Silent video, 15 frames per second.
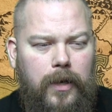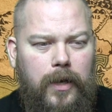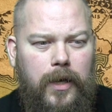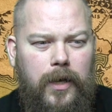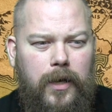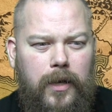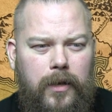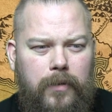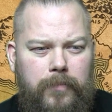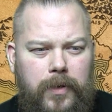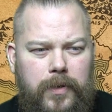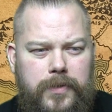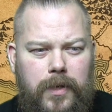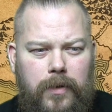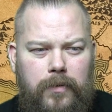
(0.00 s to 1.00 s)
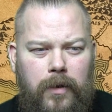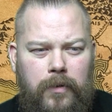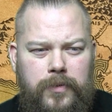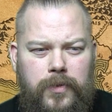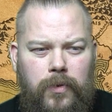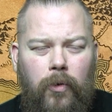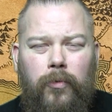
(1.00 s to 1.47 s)
because I
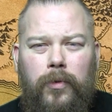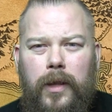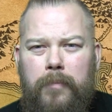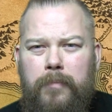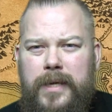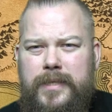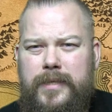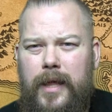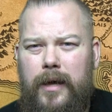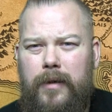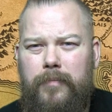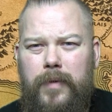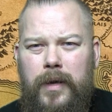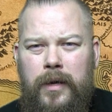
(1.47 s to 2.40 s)
totally missed that.